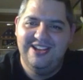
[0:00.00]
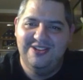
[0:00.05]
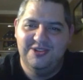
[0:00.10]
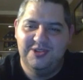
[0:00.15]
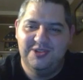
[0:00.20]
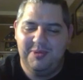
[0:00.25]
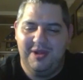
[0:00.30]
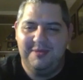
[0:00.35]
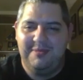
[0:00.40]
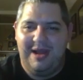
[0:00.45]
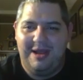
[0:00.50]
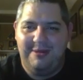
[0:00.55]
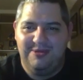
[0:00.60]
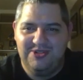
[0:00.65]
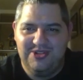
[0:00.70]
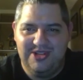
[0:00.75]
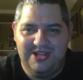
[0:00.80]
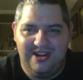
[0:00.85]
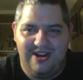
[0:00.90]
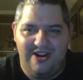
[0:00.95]
who's played by
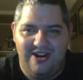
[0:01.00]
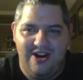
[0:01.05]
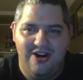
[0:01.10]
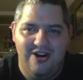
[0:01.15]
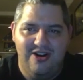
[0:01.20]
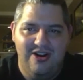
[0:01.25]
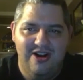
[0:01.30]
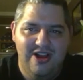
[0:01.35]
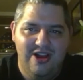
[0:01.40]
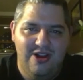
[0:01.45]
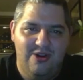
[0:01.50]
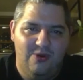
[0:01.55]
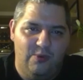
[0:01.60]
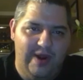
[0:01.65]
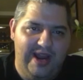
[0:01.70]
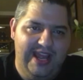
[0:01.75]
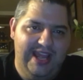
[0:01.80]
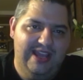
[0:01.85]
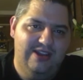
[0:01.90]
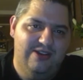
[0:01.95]
Regina Hall.
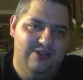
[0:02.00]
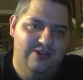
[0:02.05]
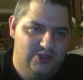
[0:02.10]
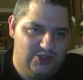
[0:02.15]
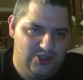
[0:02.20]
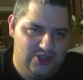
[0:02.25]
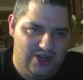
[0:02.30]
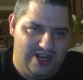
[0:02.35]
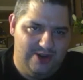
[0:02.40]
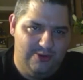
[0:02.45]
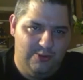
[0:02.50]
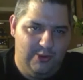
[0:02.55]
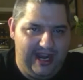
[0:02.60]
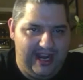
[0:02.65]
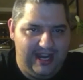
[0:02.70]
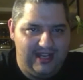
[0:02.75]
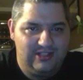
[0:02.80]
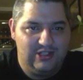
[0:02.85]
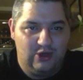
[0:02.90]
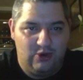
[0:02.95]
Ray, who is Sean
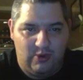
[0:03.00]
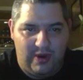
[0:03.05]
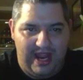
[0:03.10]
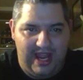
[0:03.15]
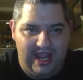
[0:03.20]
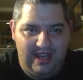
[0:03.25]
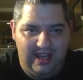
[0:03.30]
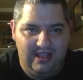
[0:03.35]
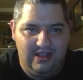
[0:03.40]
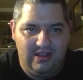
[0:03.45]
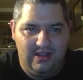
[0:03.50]
Wayans. Greg,